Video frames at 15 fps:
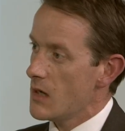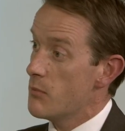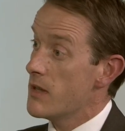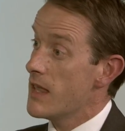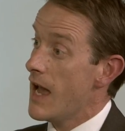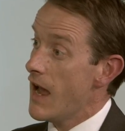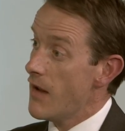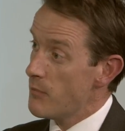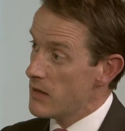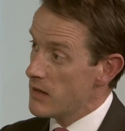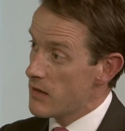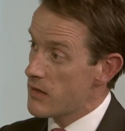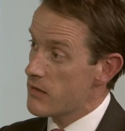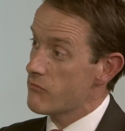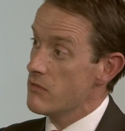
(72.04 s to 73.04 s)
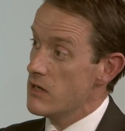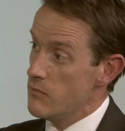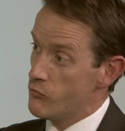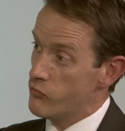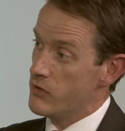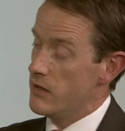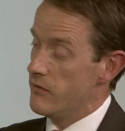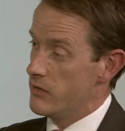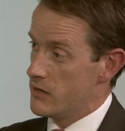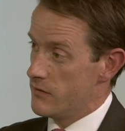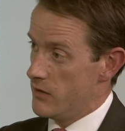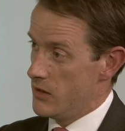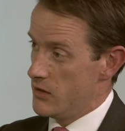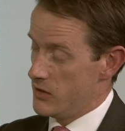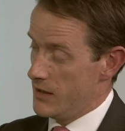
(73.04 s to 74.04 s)
But there have been three previous
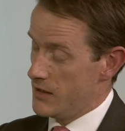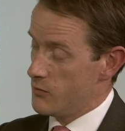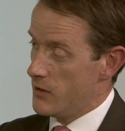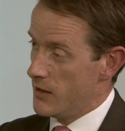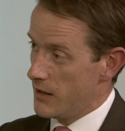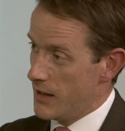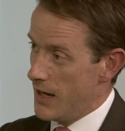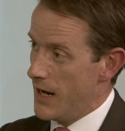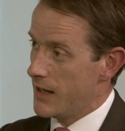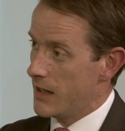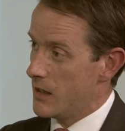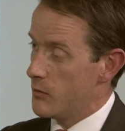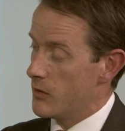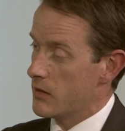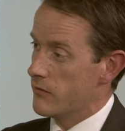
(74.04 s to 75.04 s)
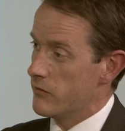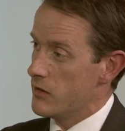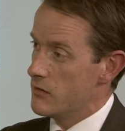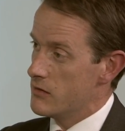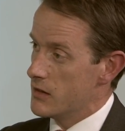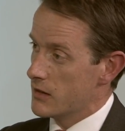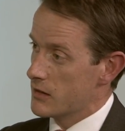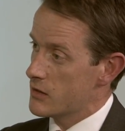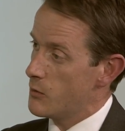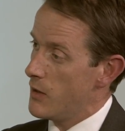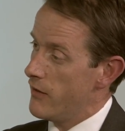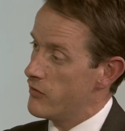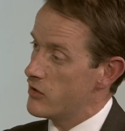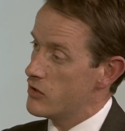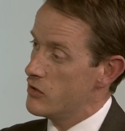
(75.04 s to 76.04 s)
versions. That's why it can get a bit confusing. So we
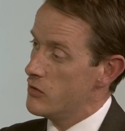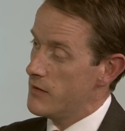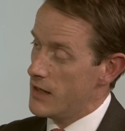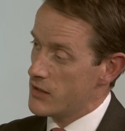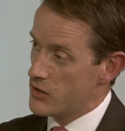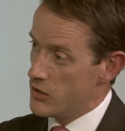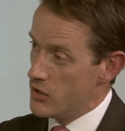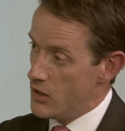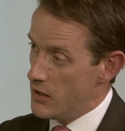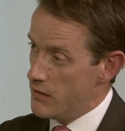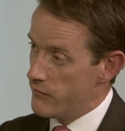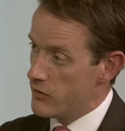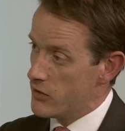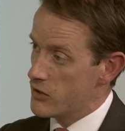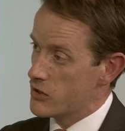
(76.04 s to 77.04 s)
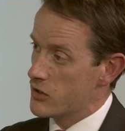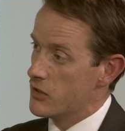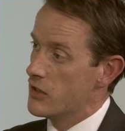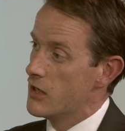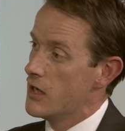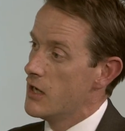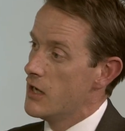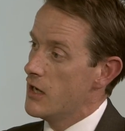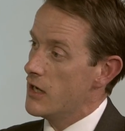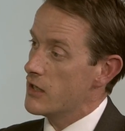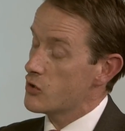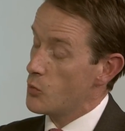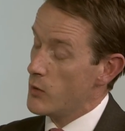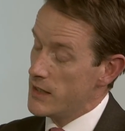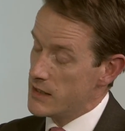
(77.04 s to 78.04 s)
have a 2009 version, a
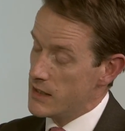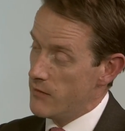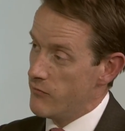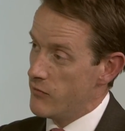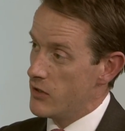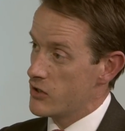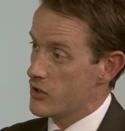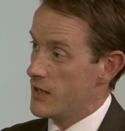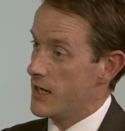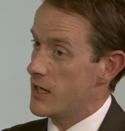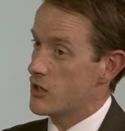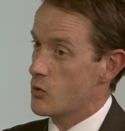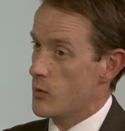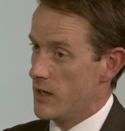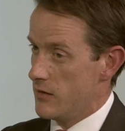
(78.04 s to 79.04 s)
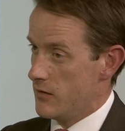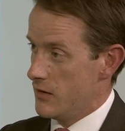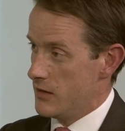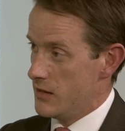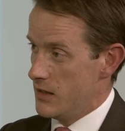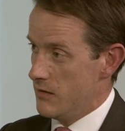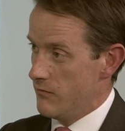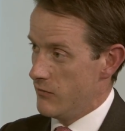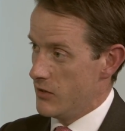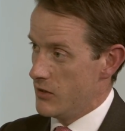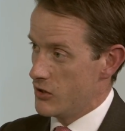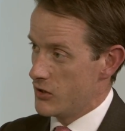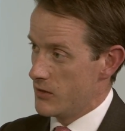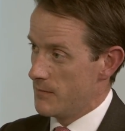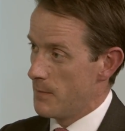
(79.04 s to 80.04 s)
2010 version, and a 2013
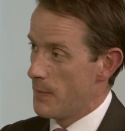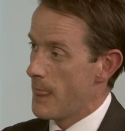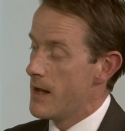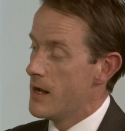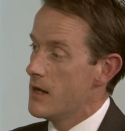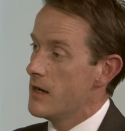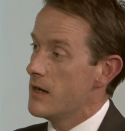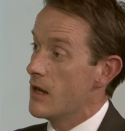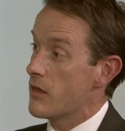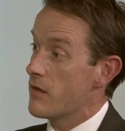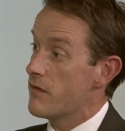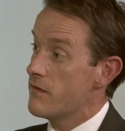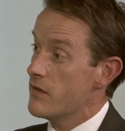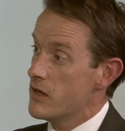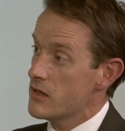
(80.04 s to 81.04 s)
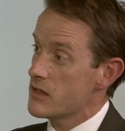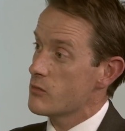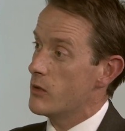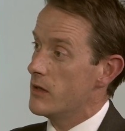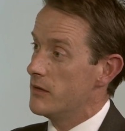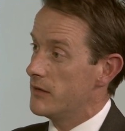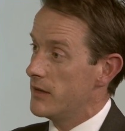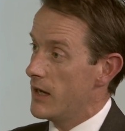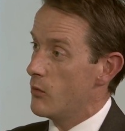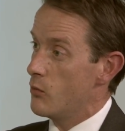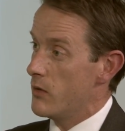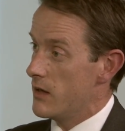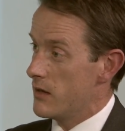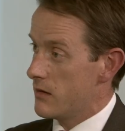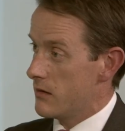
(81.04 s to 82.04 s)
version. Now, the first one dealt
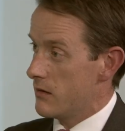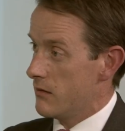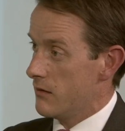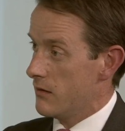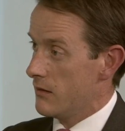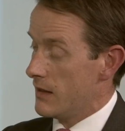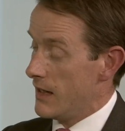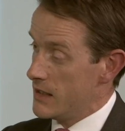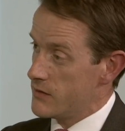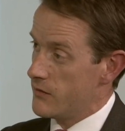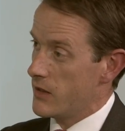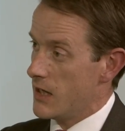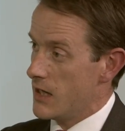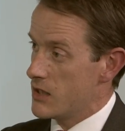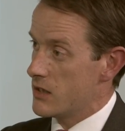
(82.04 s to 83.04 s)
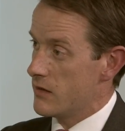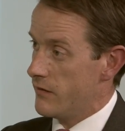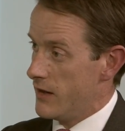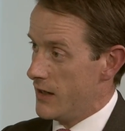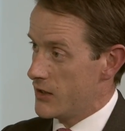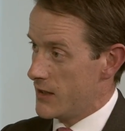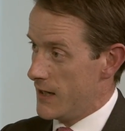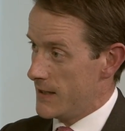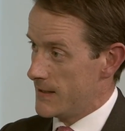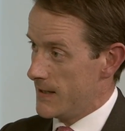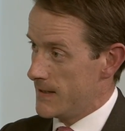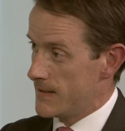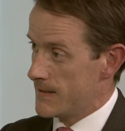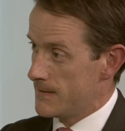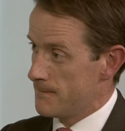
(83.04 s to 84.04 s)
with classification of financial
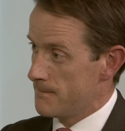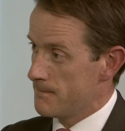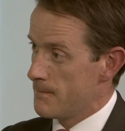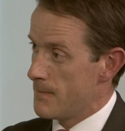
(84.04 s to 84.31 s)
assets.